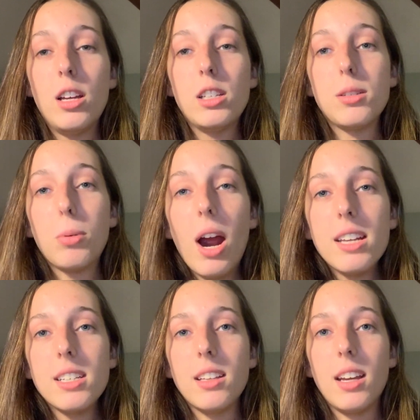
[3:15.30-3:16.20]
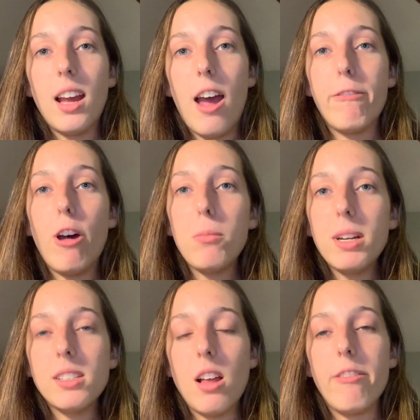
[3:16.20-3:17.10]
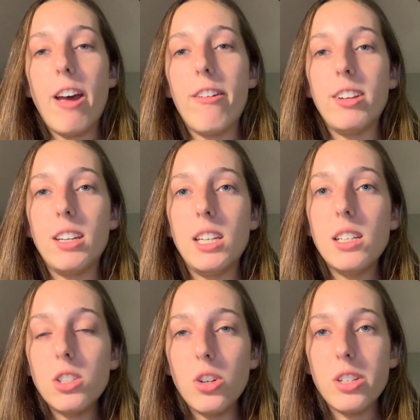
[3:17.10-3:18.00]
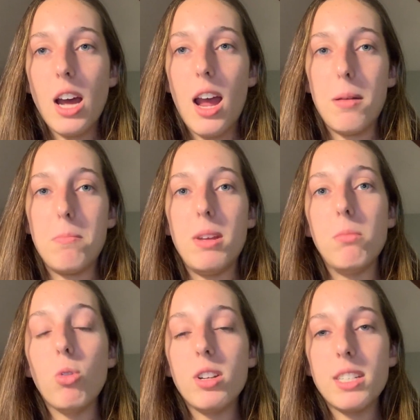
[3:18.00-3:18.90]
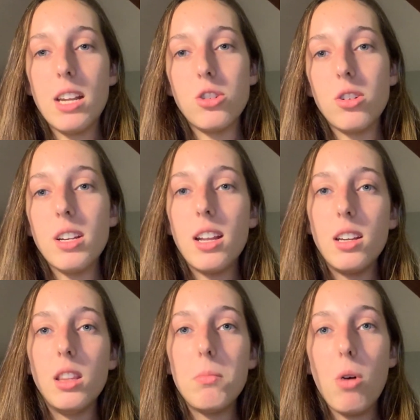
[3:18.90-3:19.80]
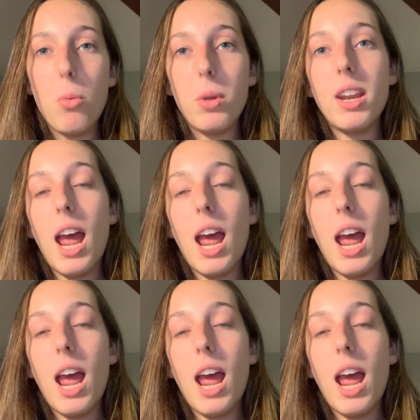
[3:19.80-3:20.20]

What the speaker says: Surprisingly, I found myself having an easier time being more centered and in the moment in